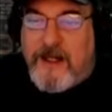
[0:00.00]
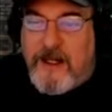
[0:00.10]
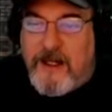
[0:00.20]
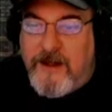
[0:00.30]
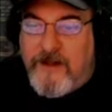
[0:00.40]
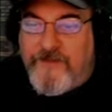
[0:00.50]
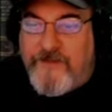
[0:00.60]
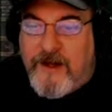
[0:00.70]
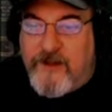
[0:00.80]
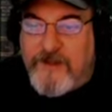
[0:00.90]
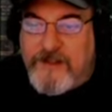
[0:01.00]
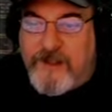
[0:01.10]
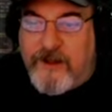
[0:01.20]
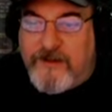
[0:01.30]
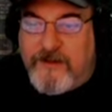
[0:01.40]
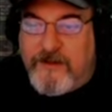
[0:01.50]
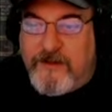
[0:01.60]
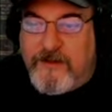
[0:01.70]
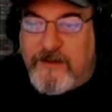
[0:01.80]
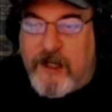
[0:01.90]
If their result
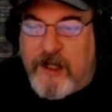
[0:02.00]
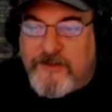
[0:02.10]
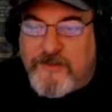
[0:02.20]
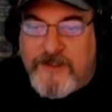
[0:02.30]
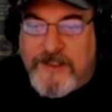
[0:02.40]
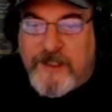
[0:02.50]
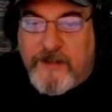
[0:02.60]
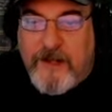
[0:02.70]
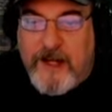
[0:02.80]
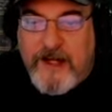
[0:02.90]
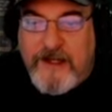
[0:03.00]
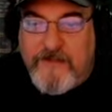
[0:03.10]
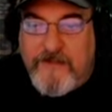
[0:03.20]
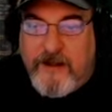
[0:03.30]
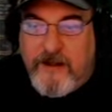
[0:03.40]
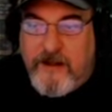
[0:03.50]
calls for some item